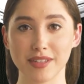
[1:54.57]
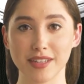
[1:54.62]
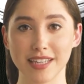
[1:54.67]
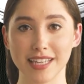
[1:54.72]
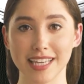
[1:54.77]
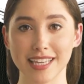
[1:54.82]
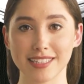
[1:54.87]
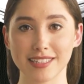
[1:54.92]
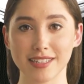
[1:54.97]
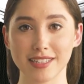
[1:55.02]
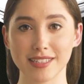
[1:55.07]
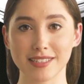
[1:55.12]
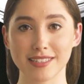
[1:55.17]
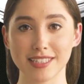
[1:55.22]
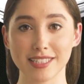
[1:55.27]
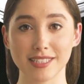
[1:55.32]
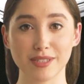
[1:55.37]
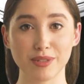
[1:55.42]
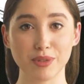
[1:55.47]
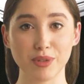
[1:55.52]
using a
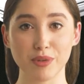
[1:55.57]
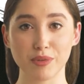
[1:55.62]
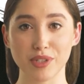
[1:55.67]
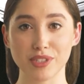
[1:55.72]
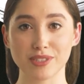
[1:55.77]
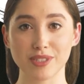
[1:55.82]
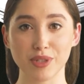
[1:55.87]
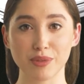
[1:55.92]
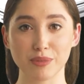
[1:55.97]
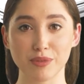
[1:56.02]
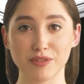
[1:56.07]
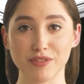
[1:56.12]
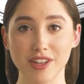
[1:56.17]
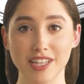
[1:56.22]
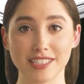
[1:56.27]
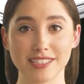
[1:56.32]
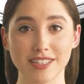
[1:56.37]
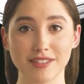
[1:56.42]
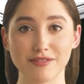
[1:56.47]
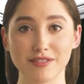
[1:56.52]
single or a
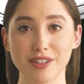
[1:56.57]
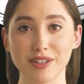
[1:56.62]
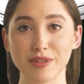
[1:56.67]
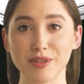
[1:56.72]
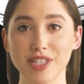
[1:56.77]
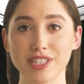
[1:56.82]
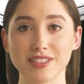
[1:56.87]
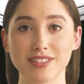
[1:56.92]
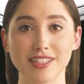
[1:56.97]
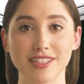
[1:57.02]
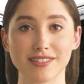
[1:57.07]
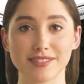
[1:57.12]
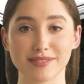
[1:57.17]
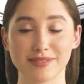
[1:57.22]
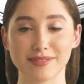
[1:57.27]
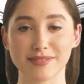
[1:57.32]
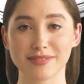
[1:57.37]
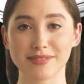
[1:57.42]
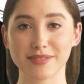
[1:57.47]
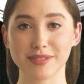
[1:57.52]
double-face configuration,
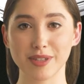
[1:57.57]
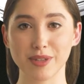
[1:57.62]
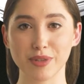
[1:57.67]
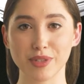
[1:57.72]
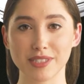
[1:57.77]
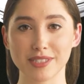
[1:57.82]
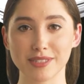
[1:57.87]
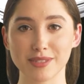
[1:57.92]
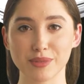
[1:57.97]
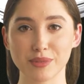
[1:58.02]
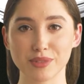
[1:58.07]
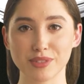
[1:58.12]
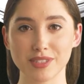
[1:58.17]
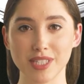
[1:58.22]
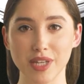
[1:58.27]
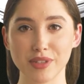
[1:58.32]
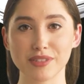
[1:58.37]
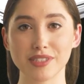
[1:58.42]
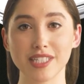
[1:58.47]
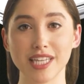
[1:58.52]
or install
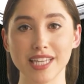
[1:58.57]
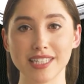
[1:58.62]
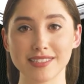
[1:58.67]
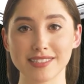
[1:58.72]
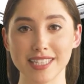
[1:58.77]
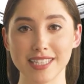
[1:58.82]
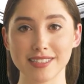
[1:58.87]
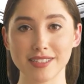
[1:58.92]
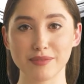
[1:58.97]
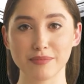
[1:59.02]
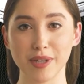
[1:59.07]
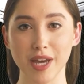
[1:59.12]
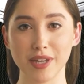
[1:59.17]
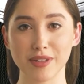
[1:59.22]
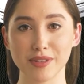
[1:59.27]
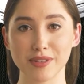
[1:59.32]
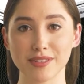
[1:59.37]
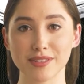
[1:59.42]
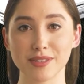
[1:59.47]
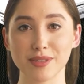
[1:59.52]
standalone sets of
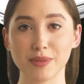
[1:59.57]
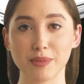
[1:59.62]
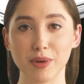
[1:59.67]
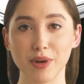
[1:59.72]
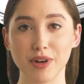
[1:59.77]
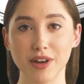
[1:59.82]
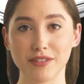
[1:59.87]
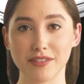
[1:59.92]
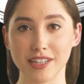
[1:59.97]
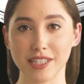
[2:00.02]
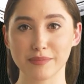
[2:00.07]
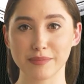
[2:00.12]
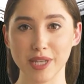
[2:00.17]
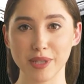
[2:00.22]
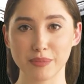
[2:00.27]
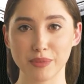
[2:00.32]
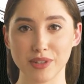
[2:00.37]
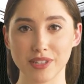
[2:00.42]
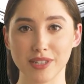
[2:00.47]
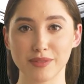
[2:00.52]
panels wherever you may
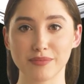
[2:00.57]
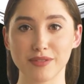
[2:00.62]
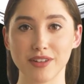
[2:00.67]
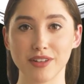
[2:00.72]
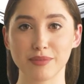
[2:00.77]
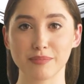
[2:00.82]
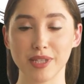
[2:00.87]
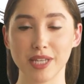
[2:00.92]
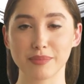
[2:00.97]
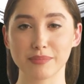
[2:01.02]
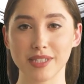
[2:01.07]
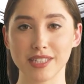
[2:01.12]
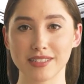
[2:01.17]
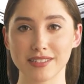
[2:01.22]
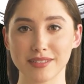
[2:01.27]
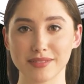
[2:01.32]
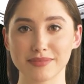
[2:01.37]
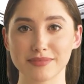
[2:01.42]
want them for the moment.